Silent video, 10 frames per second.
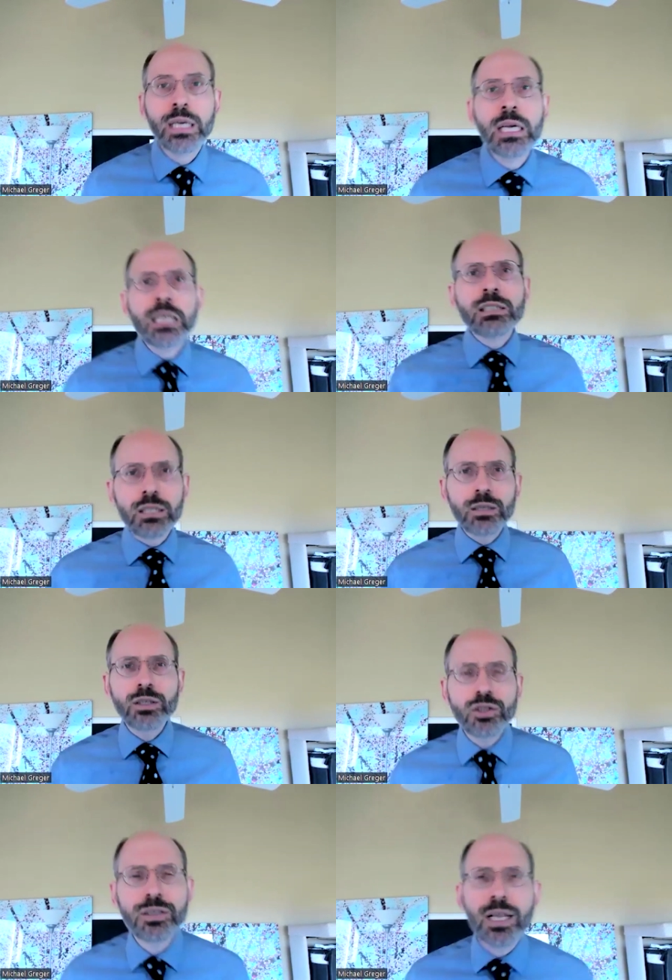to
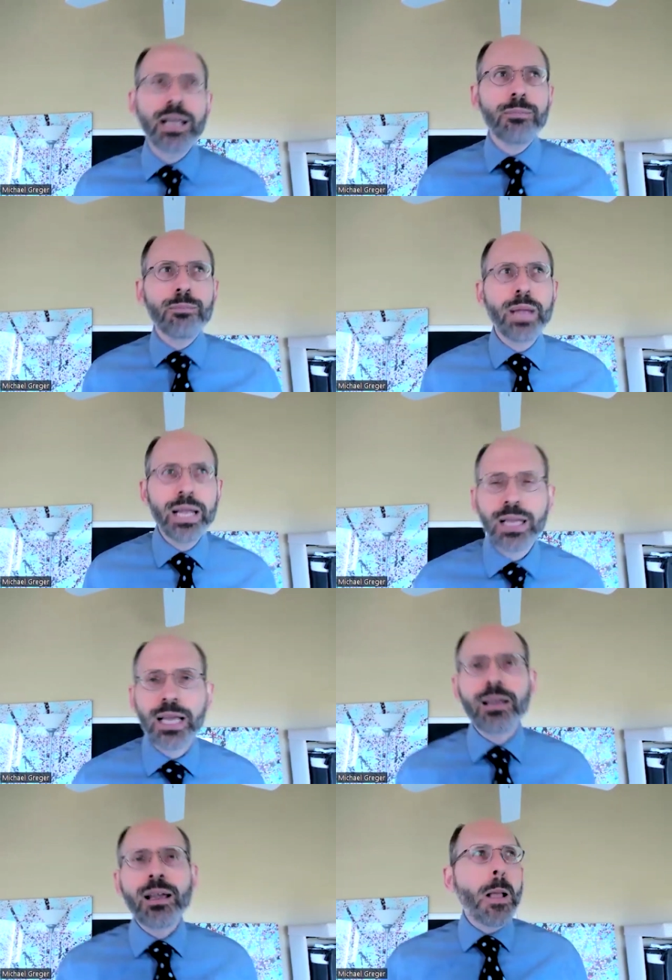just like make like
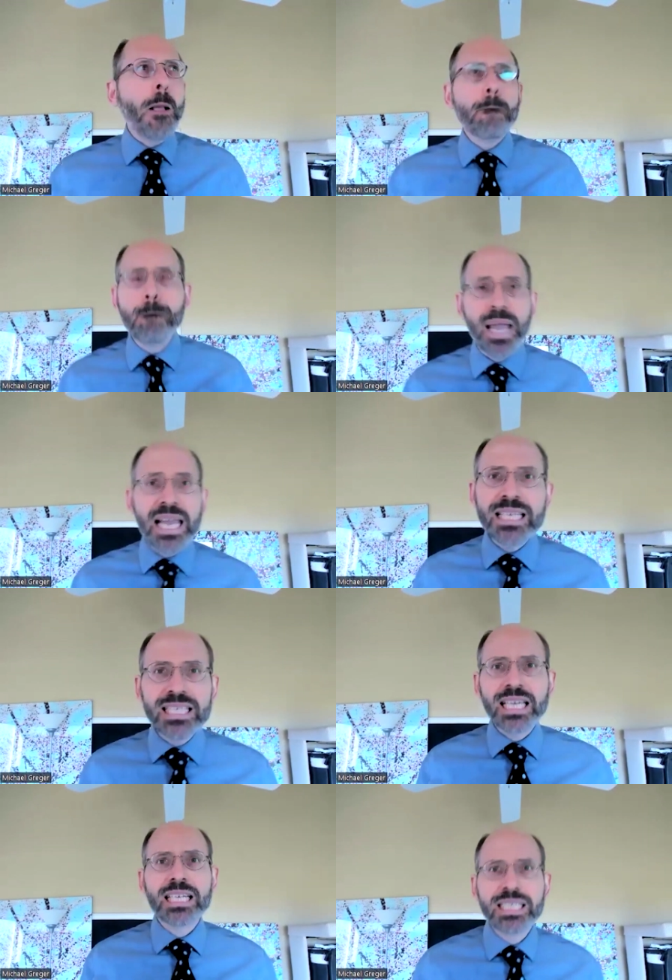
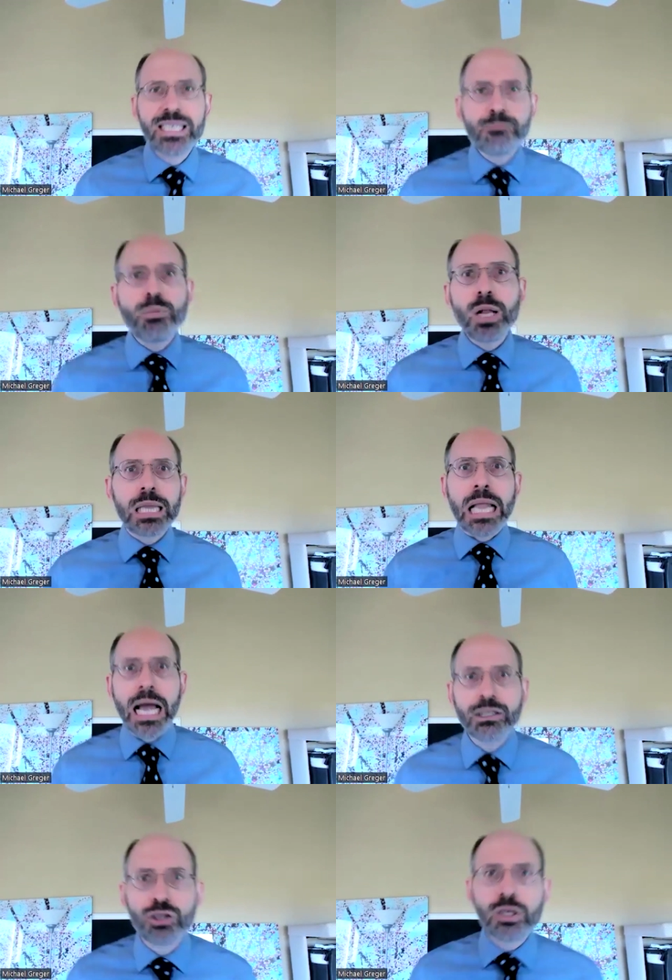basic, simple,
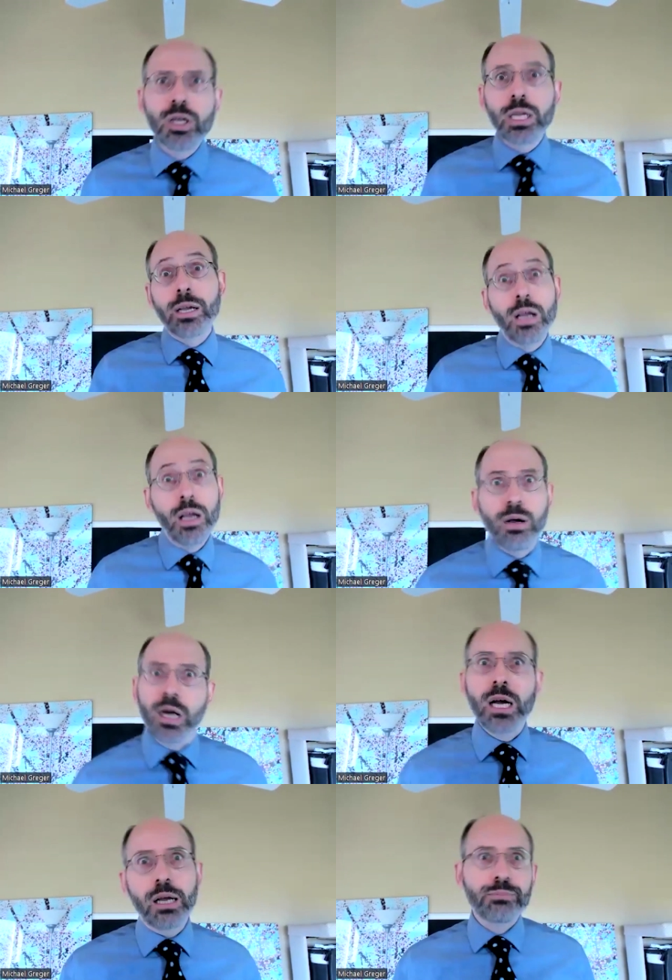logical, like,
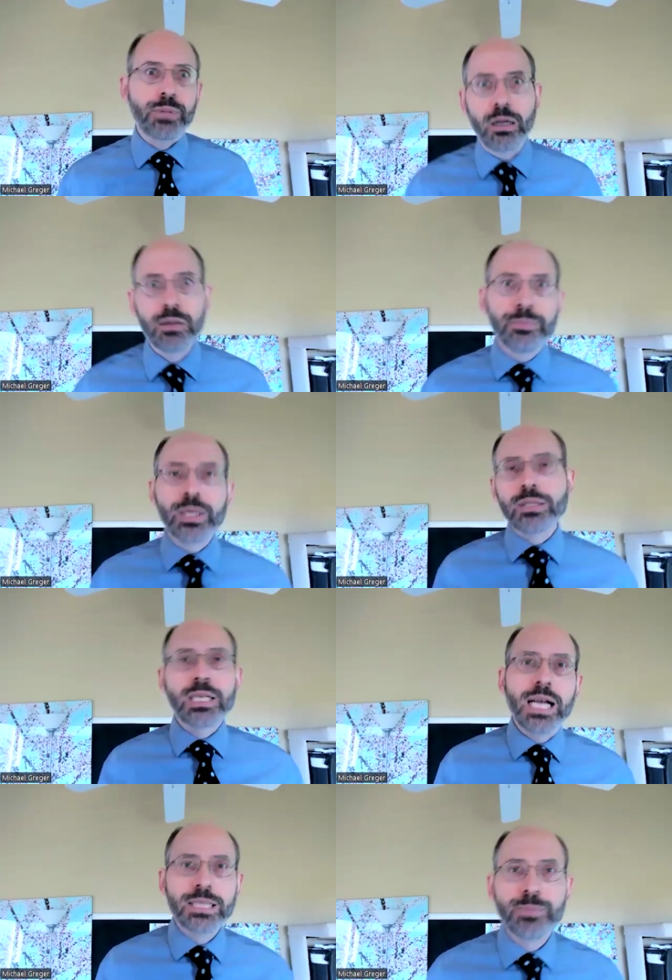healthy meals in the
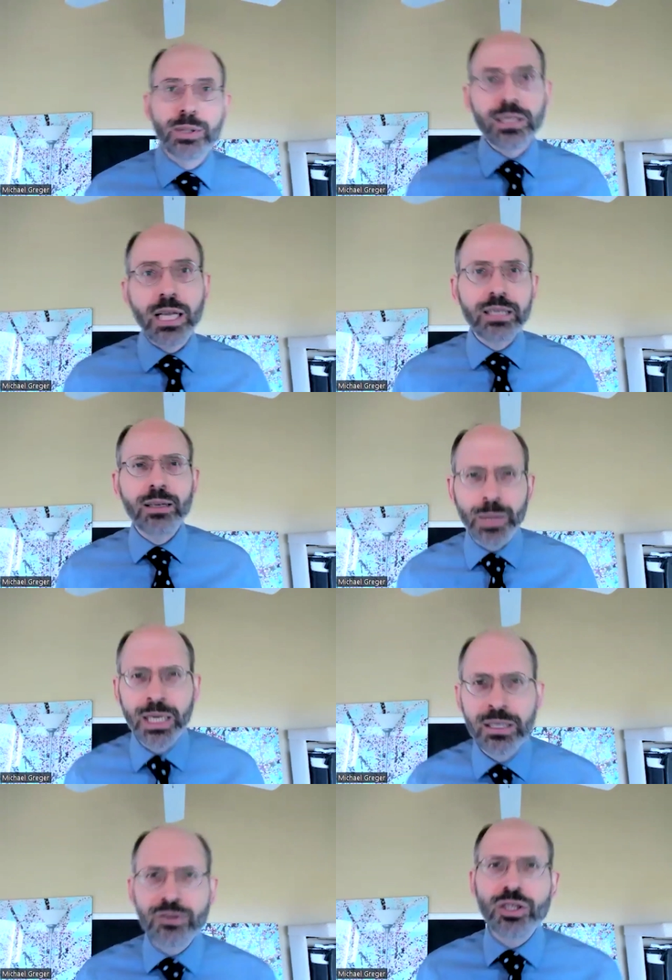hospital. Like,
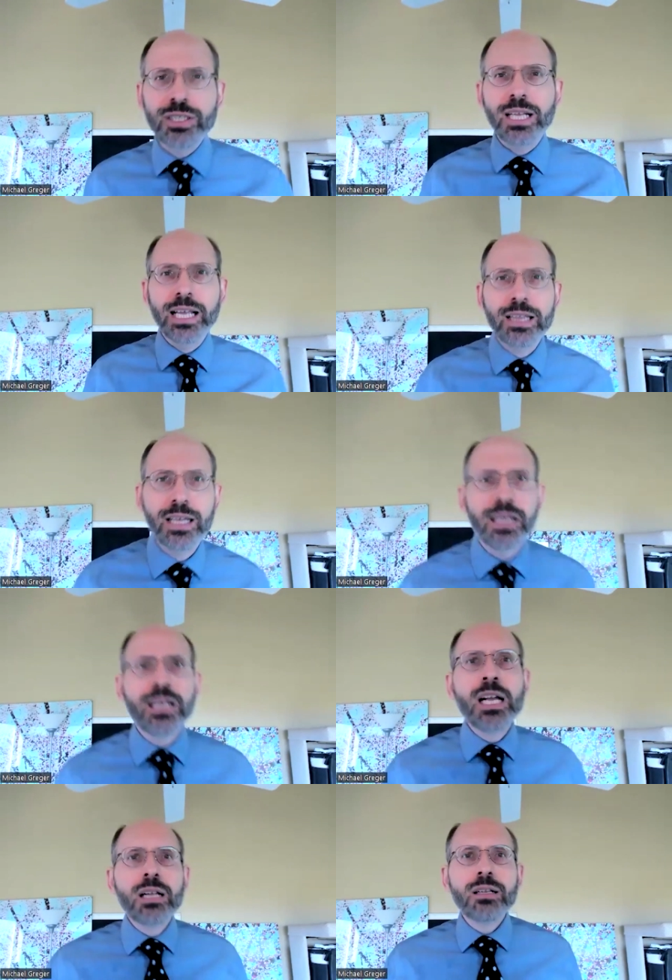just like the
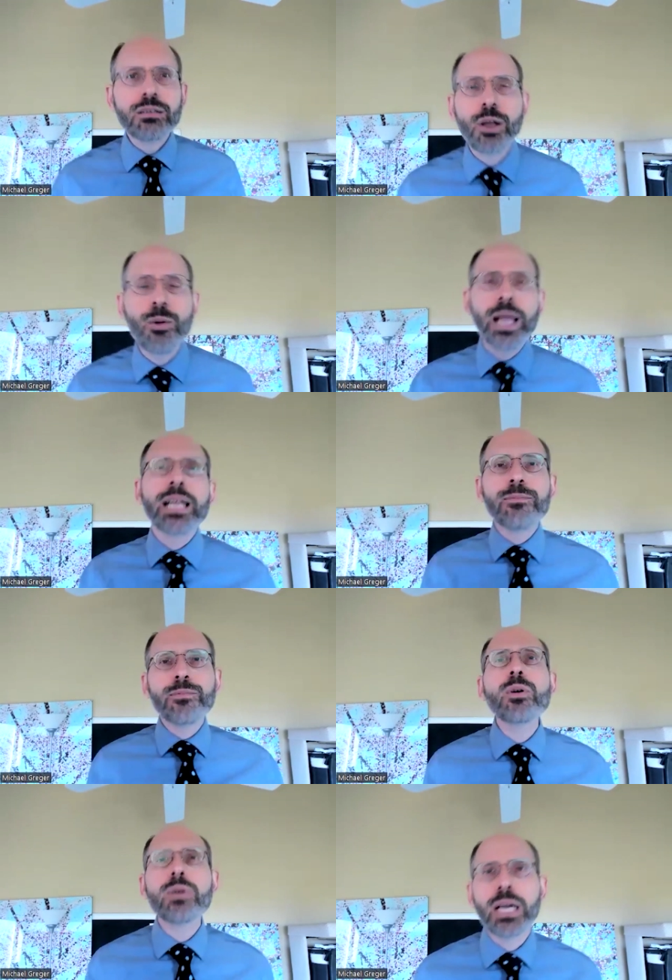low hanging fruit
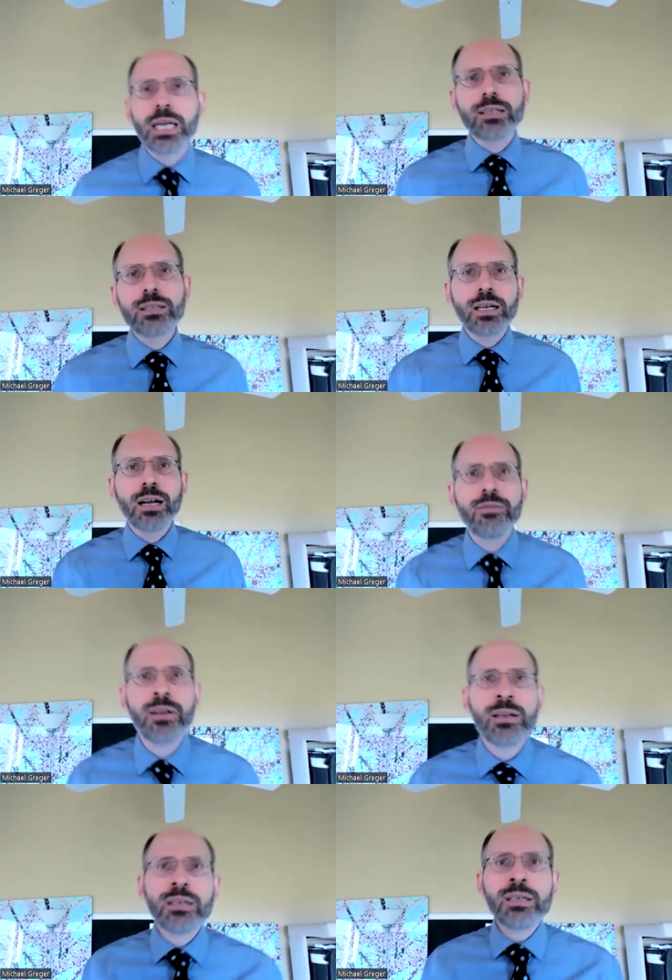kind of stuff.
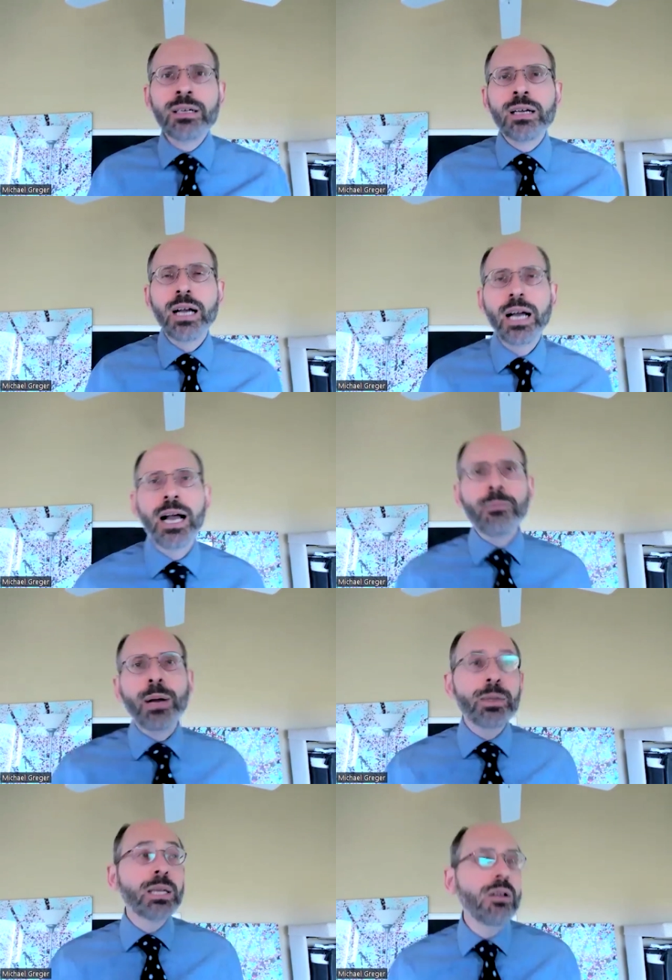
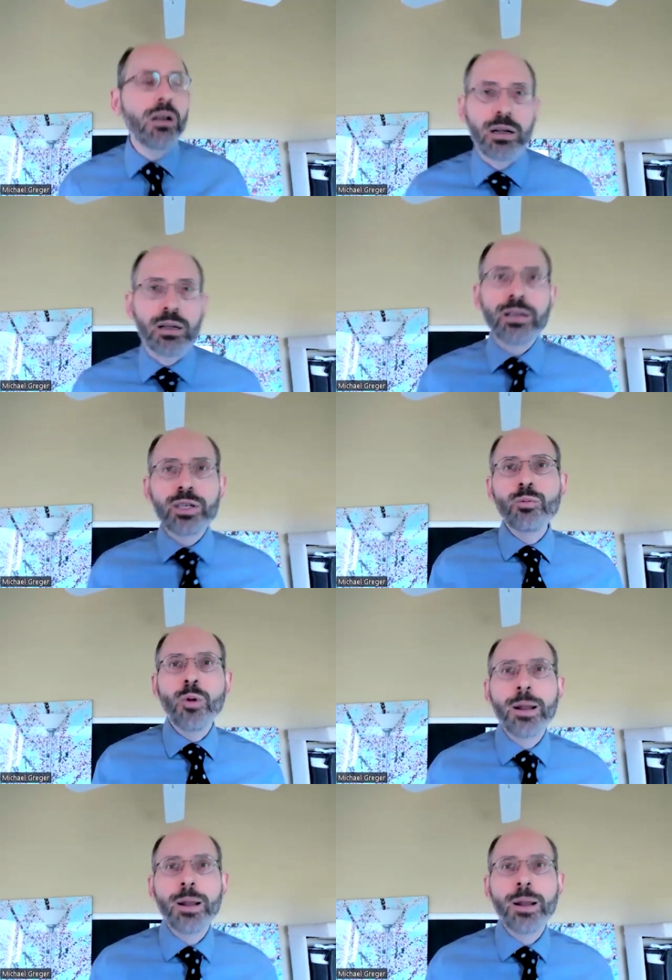Look, you want